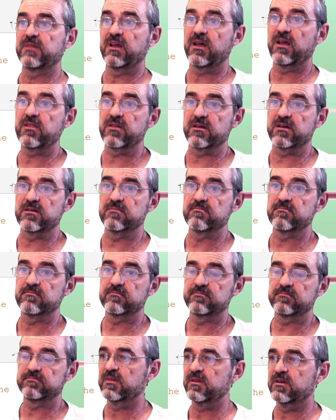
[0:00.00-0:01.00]
And then
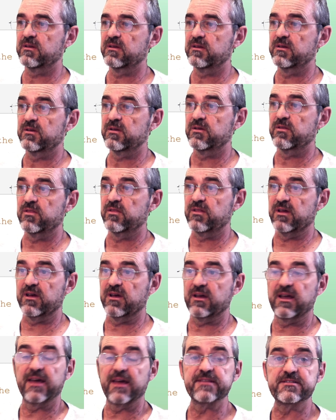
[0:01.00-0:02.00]

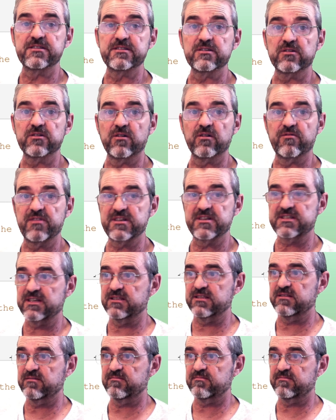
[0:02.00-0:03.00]
the edge of the
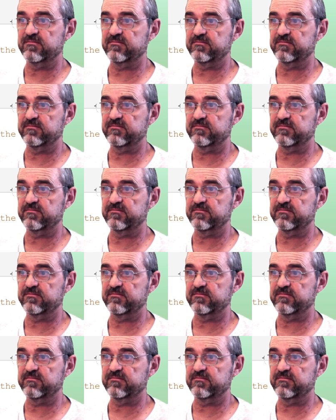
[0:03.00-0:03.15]
set